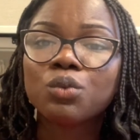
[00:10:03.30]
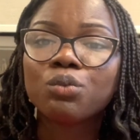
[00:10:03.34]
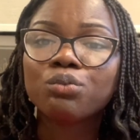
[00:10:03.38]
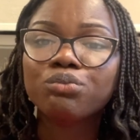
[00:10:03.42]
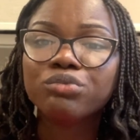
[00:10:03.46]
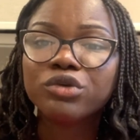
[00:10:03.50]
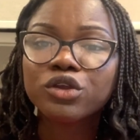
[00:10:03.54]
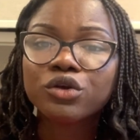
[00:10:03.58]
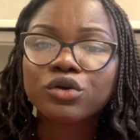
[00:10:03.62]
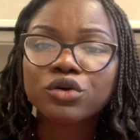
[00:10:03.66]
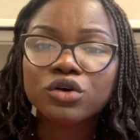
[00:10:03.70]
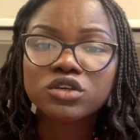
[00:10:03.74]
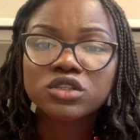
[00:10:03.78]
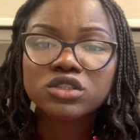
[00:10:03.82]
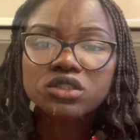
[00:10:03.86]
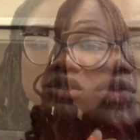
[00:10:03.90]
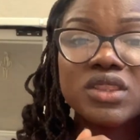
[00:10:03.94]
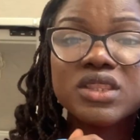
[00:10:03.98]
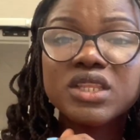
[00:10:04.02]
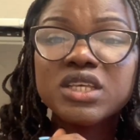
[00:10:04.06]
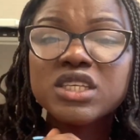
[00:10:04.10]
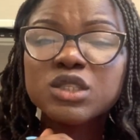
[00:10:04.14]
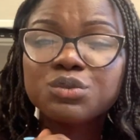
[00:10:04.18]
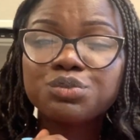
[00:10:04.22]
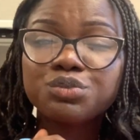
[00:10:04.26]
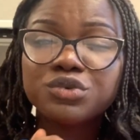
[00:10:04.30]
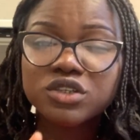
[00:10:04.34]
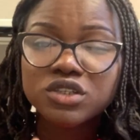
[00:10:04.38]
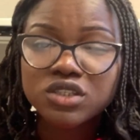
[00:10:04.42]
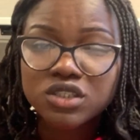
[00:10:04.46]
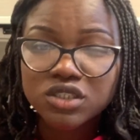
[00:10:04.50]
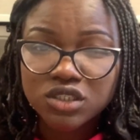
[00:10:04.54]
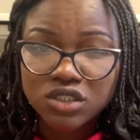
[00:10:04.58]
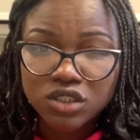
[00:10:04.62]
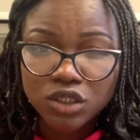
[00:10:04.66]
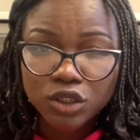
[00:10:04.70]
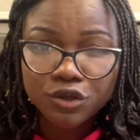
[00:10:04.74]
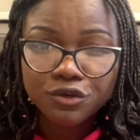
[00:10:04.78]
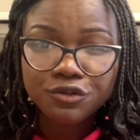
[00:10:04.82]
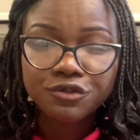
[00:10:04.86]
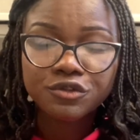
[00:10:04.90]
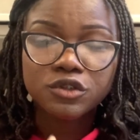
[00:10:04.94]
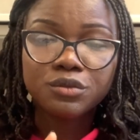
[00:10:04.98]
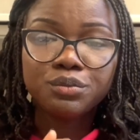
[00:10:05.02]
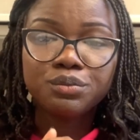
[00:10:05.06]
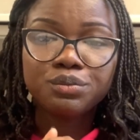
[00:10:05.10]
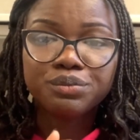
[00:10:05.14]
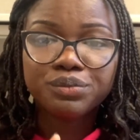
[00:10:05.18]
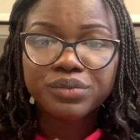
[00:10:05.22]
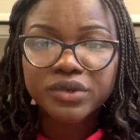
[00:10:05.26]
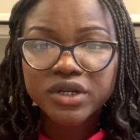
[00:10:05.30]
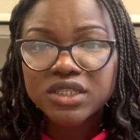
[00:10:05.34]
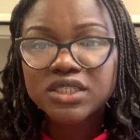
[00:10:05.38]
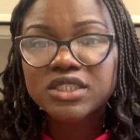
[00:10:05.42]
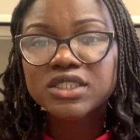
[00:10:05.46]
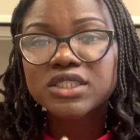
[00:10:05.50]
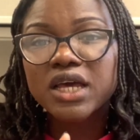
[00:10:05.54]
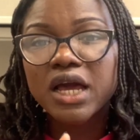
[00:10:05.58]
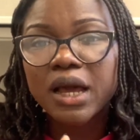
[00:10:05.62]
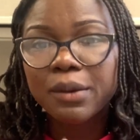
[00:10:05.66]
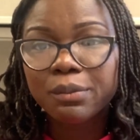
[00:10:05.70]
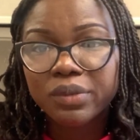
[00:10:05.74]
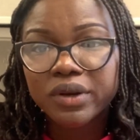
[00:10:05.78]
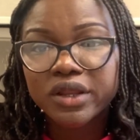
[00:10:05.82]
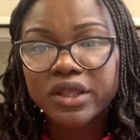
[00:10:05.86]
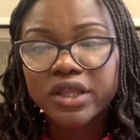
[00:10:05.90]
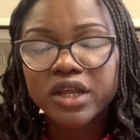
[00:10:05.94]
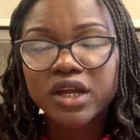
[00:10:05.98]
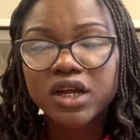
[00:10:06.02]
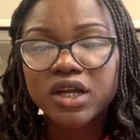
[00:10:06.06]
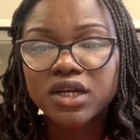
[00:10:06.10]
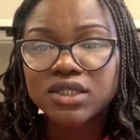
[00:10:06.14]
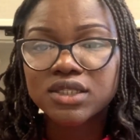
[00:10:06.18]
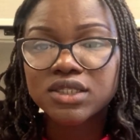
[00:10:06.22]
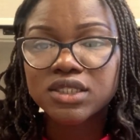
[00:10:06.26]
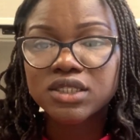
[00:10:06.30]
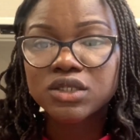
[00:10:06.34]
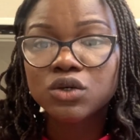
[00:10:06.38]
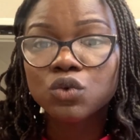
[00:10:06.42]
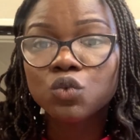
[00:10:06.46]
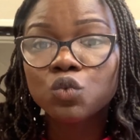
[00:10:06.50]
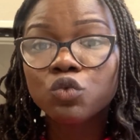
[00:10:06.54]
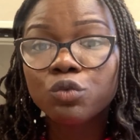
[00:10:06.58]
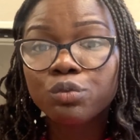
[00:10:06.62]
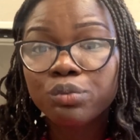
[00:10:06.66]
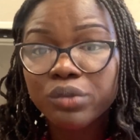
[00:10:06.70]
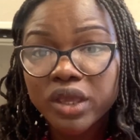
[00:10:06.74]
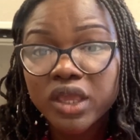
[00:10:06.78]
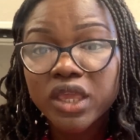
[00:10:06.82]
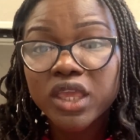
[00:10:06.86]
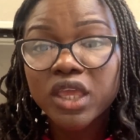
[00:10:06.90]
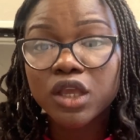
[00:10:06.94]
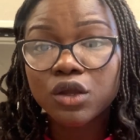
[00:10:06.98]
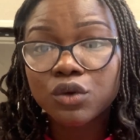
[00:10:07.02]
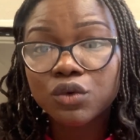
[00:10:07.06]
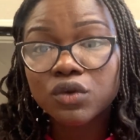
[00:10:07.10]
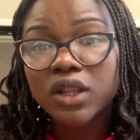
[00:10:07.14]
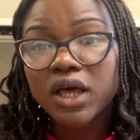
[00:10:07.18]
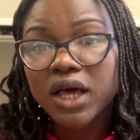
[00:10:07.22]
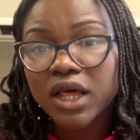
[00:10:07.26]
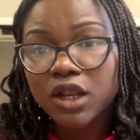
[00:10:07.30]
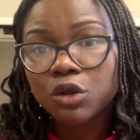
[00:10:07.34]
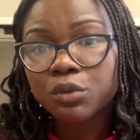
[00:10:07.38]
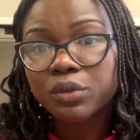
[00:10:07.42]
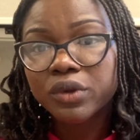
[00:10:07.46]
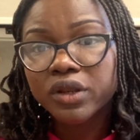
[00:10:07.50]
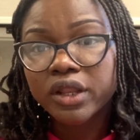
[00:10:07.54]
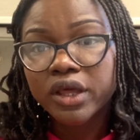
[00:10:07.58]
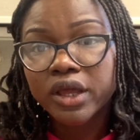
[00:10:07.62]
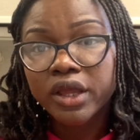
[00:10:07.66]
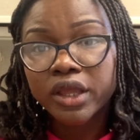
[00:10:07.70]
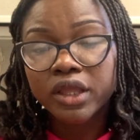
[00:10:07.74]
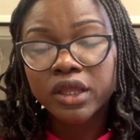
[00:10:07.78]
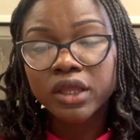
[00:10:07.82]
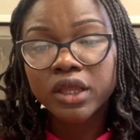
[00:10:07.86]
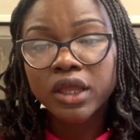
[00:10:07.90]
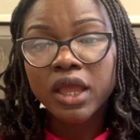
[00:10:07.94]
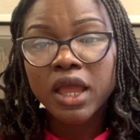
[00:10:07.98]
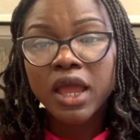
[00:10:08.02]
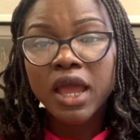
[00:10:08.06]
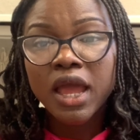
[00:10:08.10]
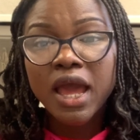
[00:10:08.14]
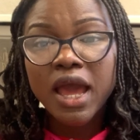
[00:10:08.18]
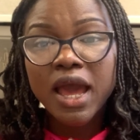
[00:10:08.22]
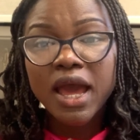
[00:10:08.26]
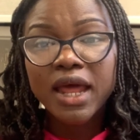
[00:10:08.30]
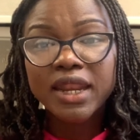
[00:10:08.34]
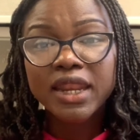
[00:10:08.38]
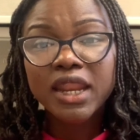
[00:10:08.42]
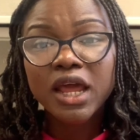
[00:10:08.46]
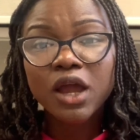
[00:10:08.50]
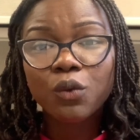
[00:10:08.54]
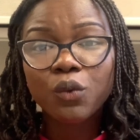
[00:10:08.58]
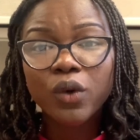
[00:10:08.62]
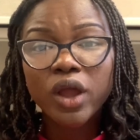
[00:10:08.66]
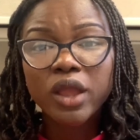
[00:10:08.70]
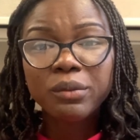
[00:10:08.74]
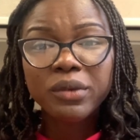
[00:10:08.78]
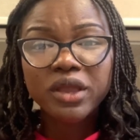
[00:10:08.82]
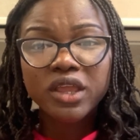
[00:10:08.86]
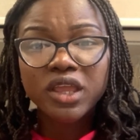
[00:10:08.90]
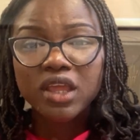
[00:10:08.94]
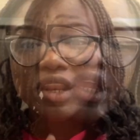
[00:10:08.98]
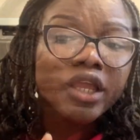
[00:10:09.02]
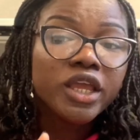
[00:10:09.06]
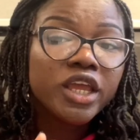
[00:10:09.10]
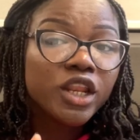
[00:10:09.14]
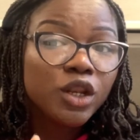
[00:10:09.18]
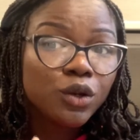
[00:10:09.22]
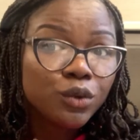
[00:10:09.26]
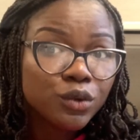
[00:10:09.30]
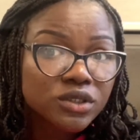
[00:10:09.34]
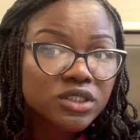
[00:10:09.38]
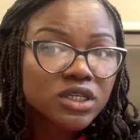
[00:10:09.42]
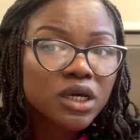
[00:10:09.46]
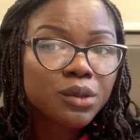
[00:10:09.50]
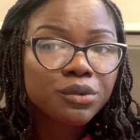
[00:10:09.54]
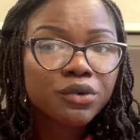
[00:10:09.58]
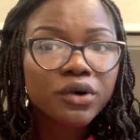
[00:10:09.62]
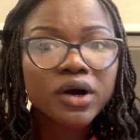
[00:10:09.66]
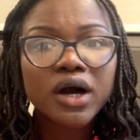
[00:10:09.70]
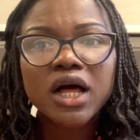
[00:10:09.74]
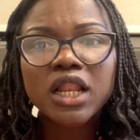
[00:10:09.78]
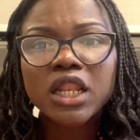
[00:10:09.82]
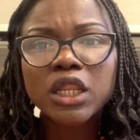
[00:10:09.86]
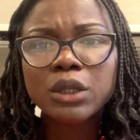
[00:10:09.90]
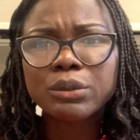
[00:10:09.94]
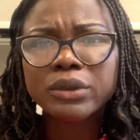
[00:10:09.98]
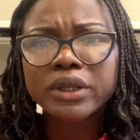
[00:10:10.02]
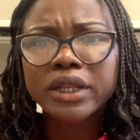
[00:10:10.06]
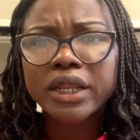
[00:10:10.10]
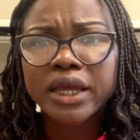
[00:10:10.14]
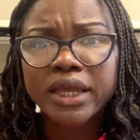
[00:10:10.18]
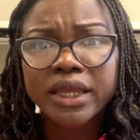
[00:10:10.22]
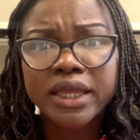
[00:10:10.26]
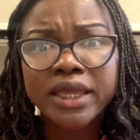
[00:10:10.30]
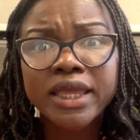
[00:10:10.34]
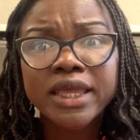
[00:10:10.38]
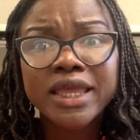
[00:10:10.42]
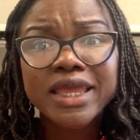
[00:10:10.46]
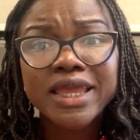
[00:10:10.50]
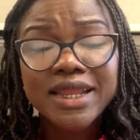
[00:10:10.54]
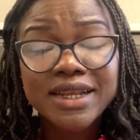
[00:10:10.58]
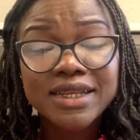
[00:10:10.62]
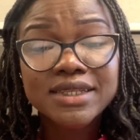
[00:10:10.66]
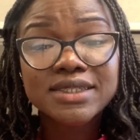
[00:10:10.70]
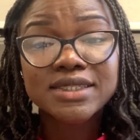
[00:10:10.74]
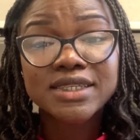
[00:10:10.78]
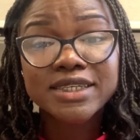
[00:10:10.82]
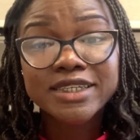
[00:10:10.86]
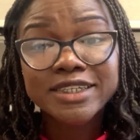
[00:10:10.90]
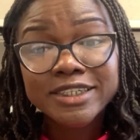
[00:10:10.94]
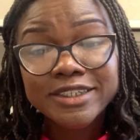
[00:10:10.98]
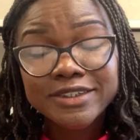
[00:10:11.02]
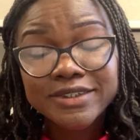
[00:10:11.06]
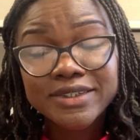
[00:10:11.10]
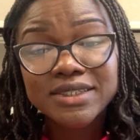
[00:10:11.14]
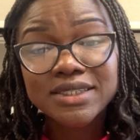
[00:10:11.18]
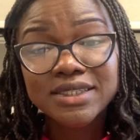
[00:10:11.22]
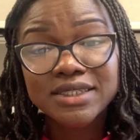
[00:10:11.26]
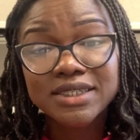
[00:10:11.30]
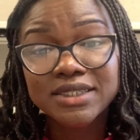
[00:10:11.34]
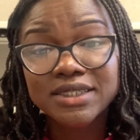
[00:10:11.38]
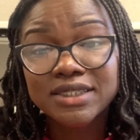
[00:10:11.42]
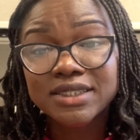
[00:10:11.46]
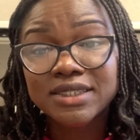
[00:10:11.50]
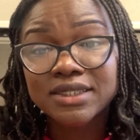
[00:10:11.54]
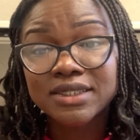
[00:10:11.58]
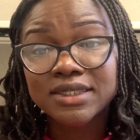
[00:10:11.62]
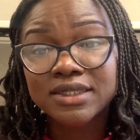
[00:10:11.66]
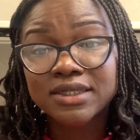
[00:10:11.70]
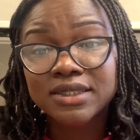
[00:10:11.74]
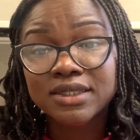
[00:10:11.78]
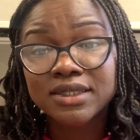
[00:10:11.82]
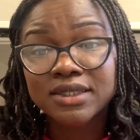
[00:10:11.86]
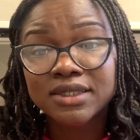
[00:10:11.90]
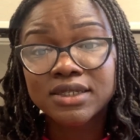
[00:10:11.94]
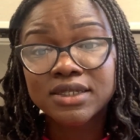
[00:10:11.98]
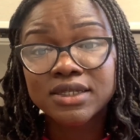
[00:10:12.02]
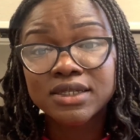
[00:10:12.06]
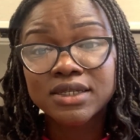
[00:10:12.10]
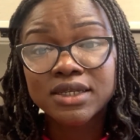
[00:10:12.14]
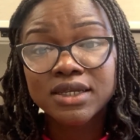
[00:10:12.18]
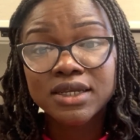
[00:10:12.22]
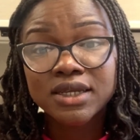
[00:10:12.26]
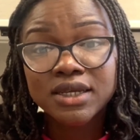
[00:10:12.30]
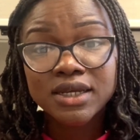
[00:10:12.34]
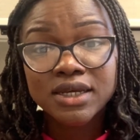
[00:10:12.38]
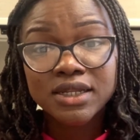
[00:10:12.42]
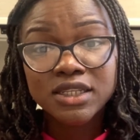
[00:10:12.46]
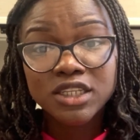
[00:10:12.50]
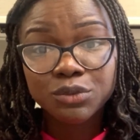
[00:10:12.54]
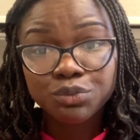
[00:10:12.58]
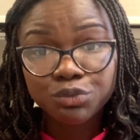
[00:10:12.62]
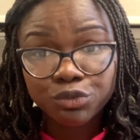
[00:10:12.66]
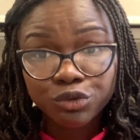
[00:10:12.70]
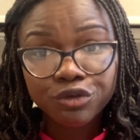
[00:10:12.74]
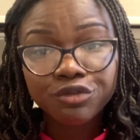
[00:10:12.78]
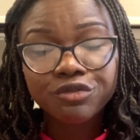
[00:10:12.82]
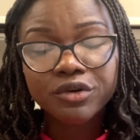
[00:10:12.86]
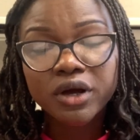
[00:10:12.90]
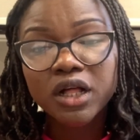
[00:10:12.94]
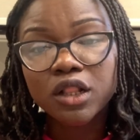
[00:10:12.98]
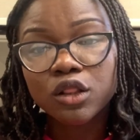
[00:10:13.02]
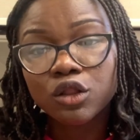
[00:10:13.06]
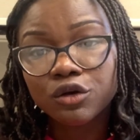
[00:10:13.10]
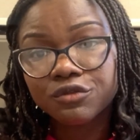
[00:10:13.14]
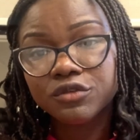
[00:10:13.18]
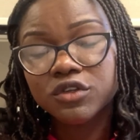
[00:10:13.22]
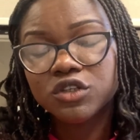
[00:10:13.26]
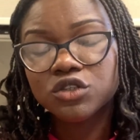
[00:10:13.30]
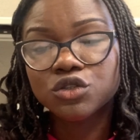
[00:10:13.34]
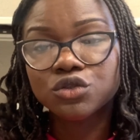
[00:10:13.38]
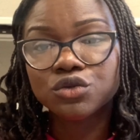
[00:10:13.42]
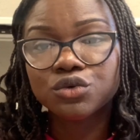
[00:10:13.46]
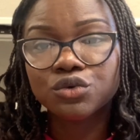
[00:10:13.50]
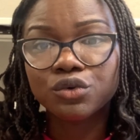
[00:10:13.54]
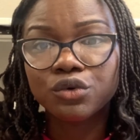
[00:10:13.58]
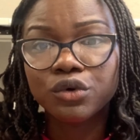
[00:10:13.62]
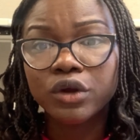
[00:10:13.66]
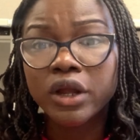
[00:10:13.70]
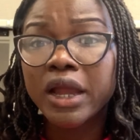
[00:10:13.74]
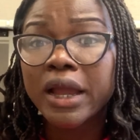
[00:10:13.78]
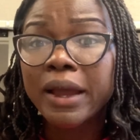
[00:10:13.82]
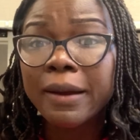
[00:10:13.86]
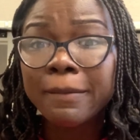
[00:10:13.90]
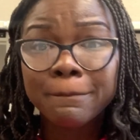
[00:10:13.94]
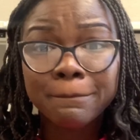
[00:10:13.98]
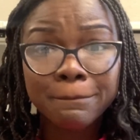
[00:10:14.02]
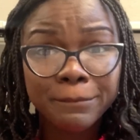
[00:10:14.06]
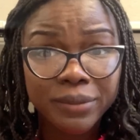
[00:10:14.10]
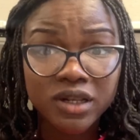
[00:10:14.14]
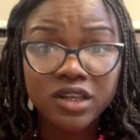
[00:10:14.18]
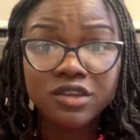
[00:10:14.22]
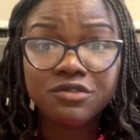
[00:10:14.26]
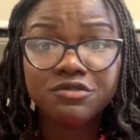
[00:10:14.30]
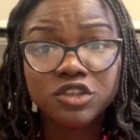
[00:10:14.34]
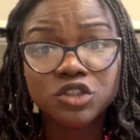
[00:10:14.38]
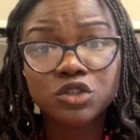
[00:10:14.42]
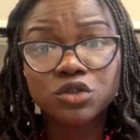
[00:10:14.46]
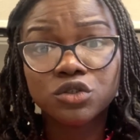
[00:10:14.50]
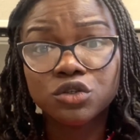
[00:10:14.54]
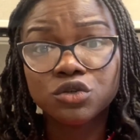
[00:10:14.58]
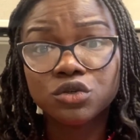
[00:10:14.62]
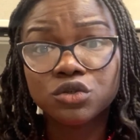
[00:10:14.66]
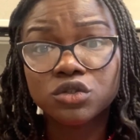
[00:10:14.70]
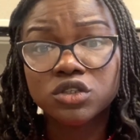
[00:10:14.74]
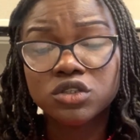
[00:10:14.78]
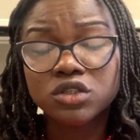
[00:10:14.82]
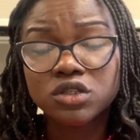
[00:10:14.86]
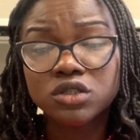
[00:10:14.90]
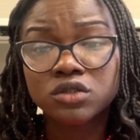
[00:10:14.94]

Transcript: because these perceived best applicants make a good alumni. And now, why make it a notable alumni? It is increasing the profile of the school, believe it or not.